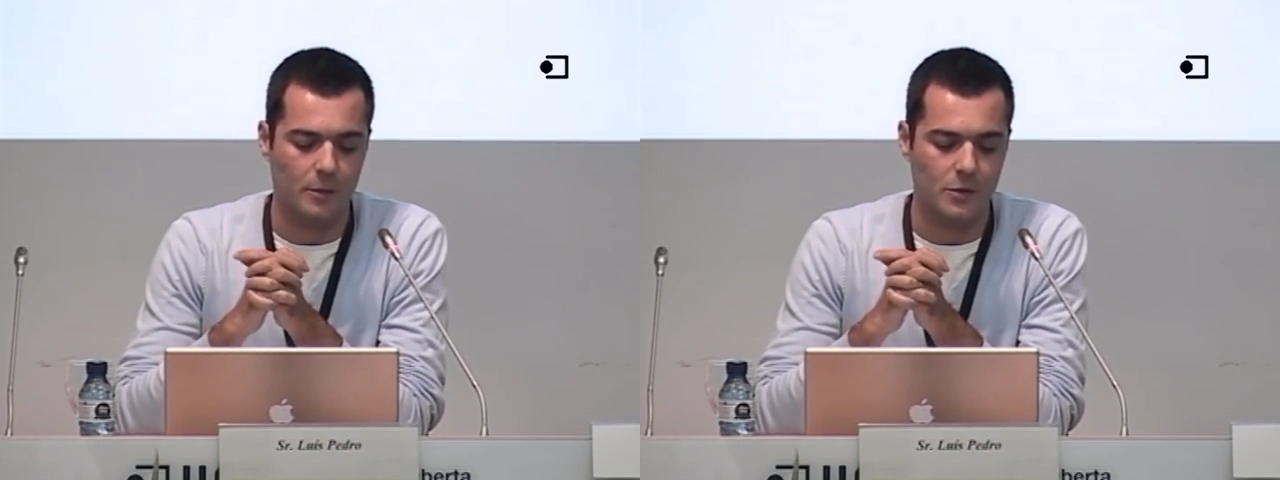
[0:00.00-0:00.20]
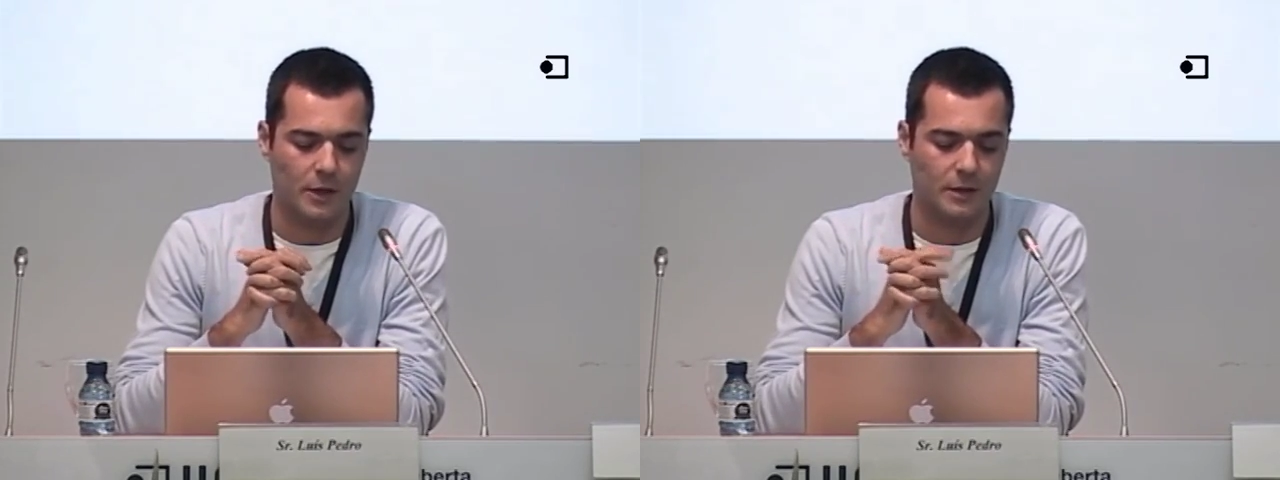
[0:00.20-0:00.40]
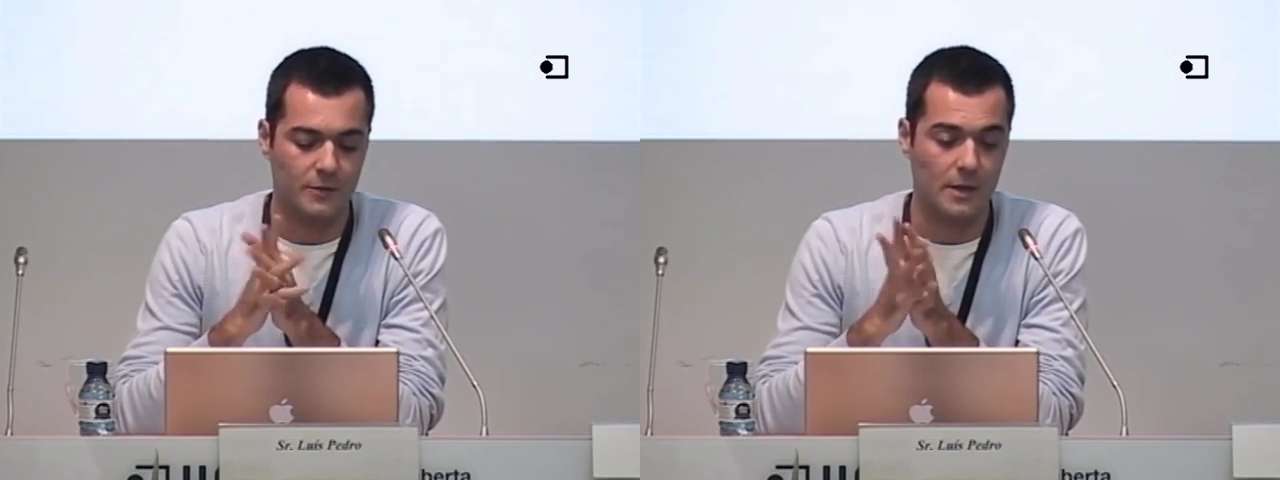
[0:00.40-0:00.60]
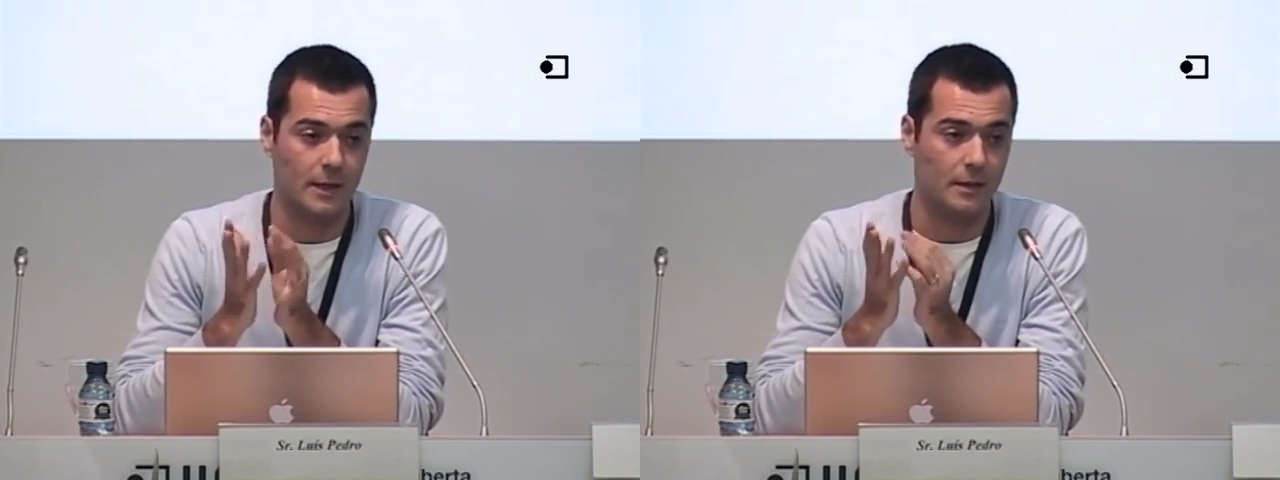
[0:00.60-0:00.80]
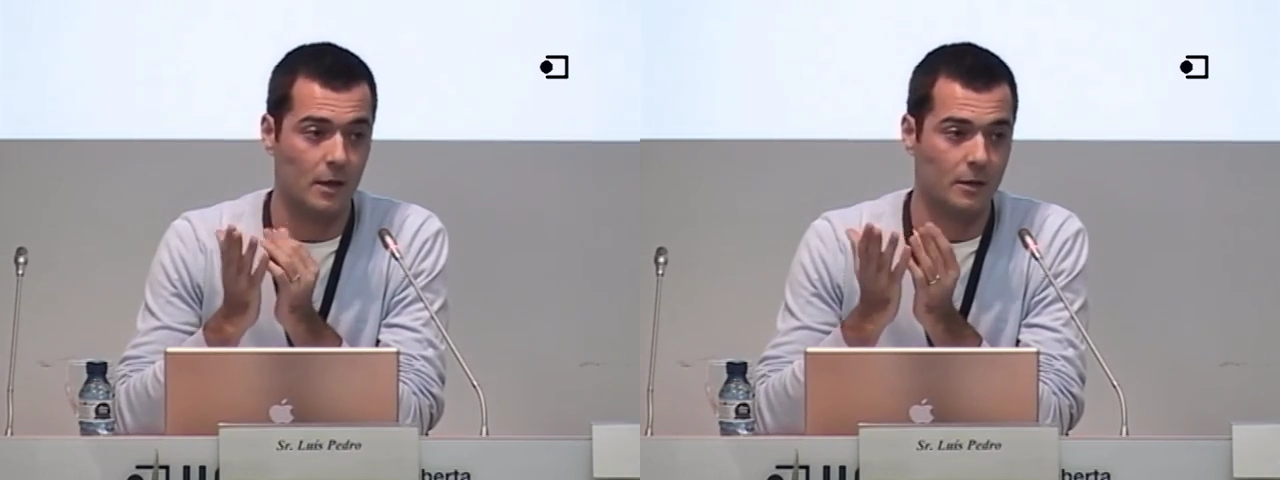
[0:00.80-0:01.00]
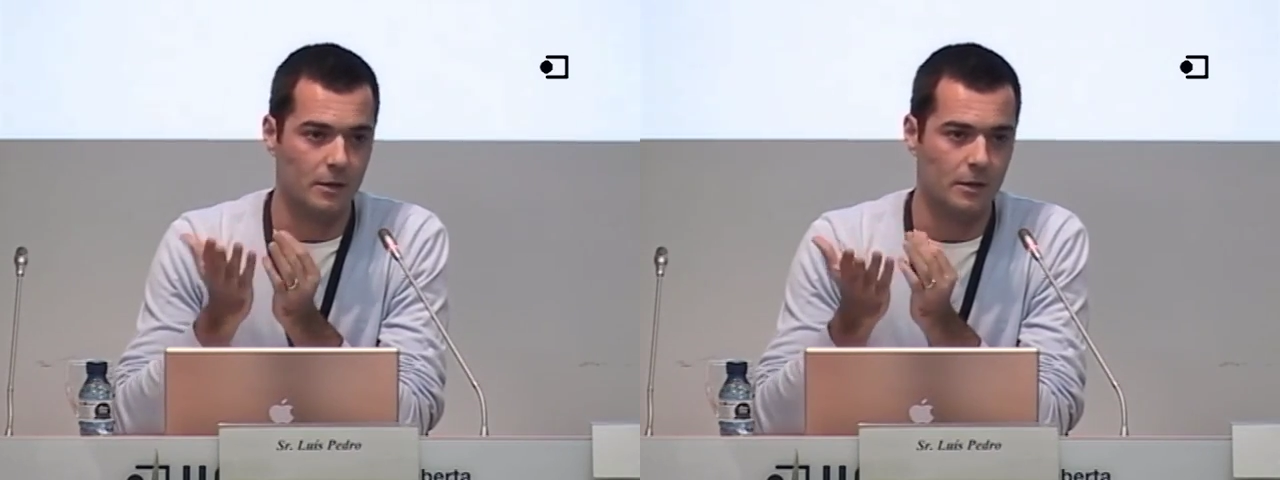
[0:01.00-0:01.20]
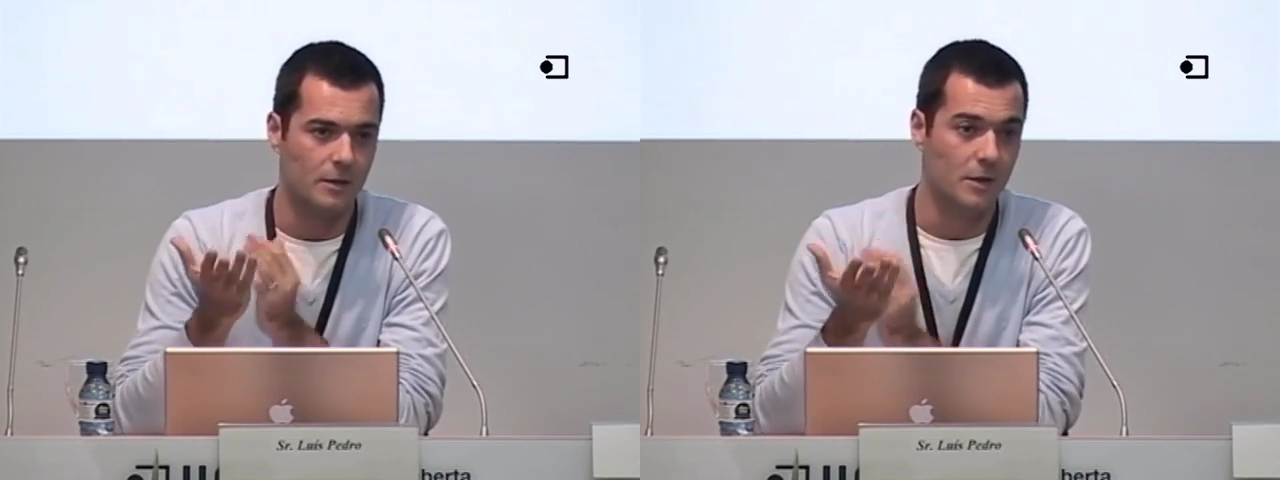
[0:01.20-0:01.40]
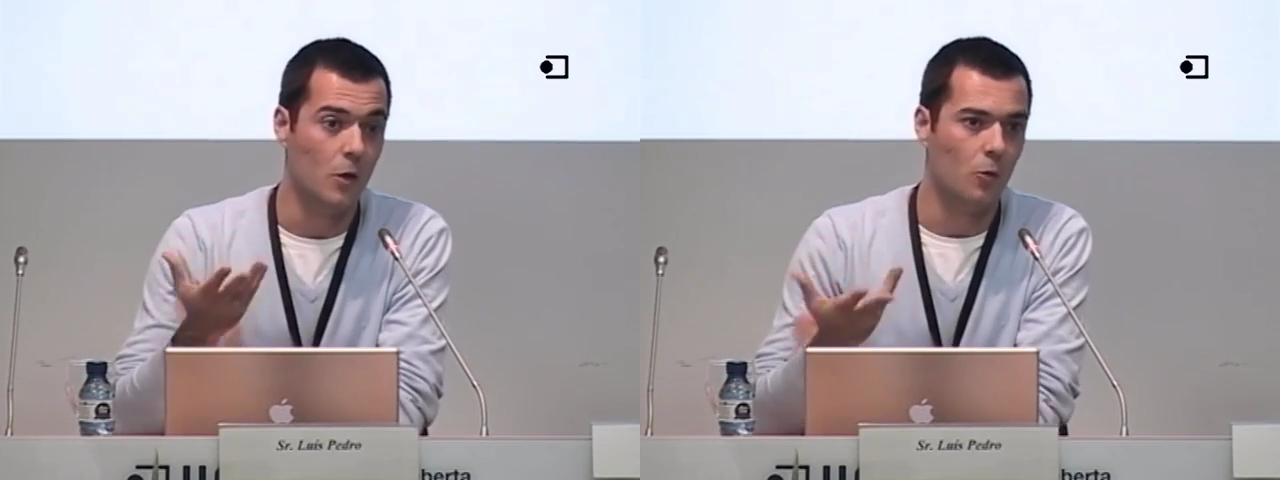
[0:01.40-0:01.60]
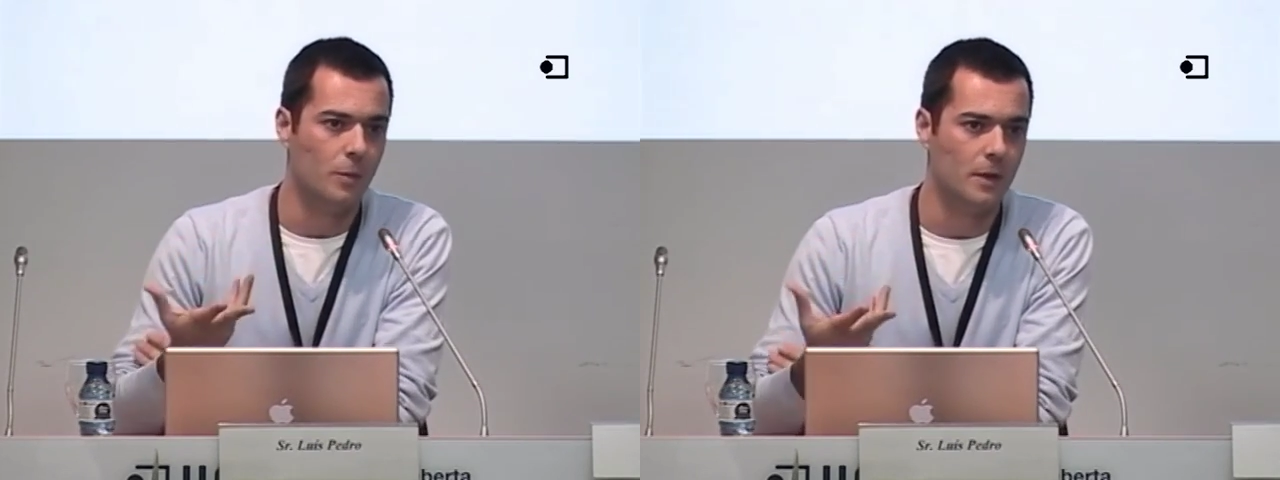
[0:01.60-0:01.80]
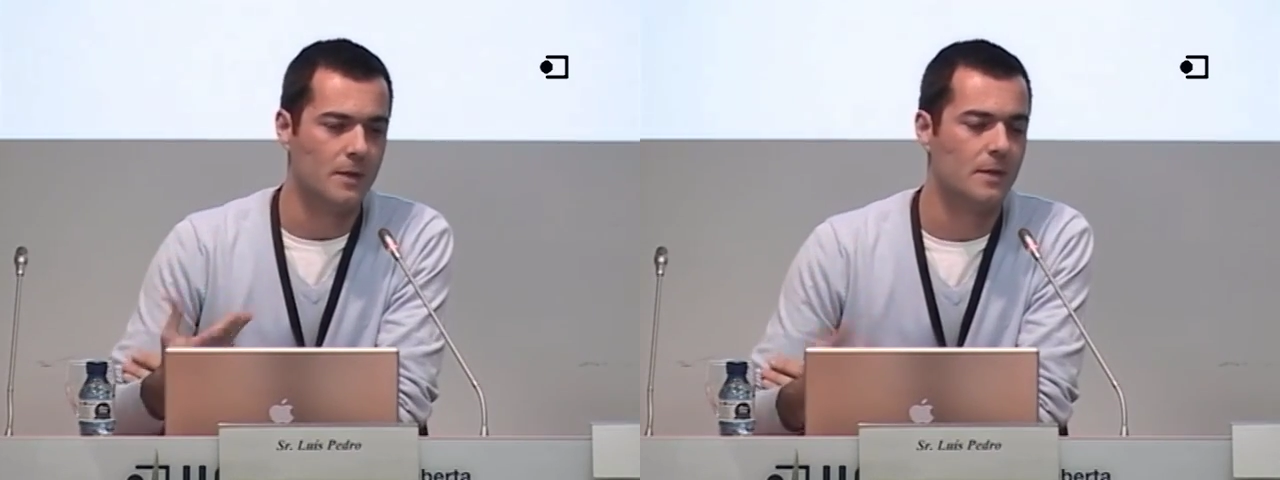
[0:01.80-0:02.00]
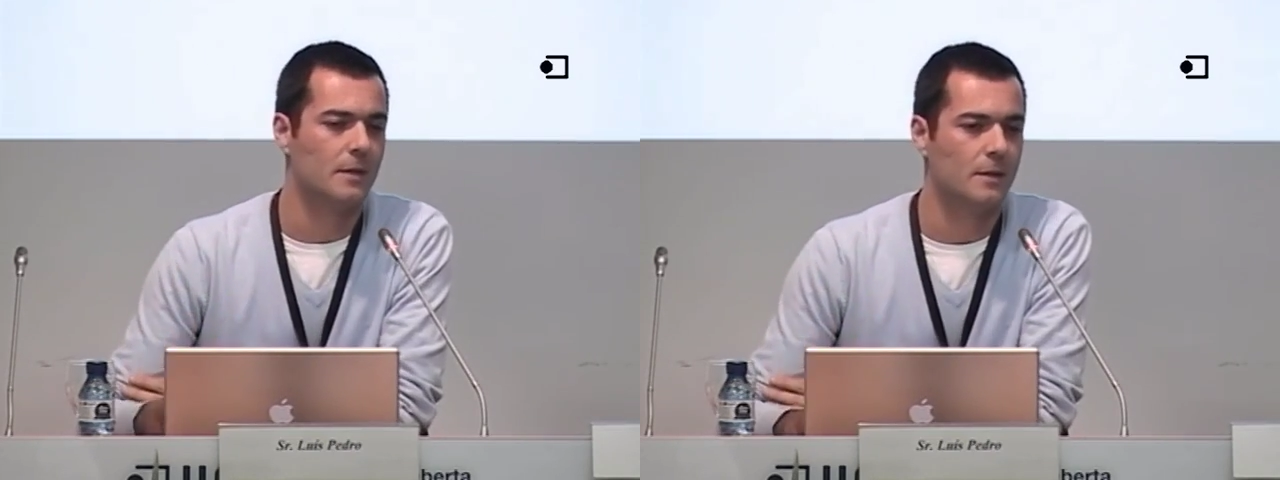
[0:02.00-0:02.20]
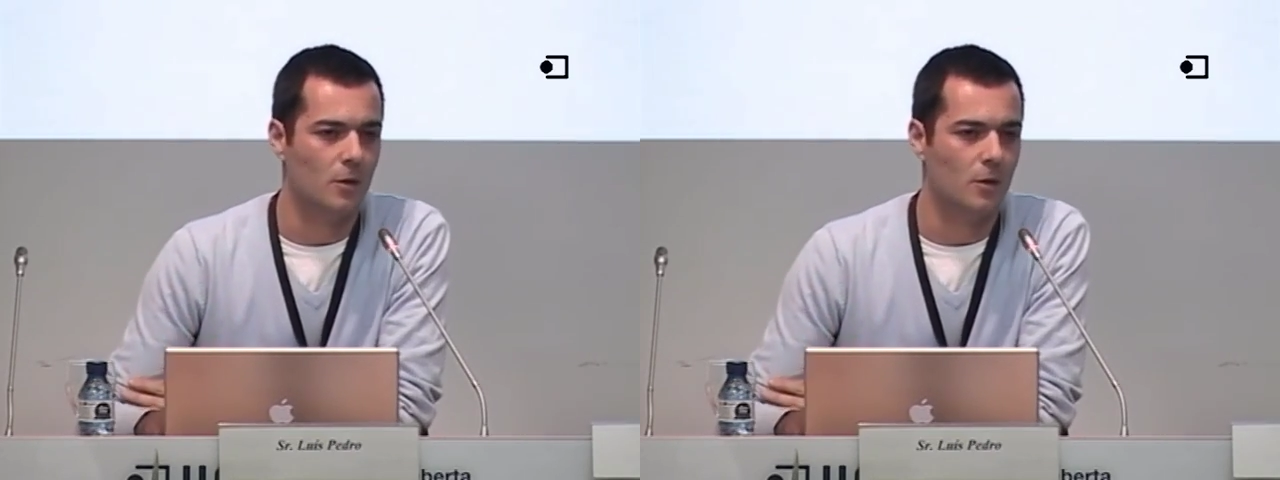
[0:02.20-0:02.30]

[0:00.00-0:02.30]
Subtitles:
objectives like the openness.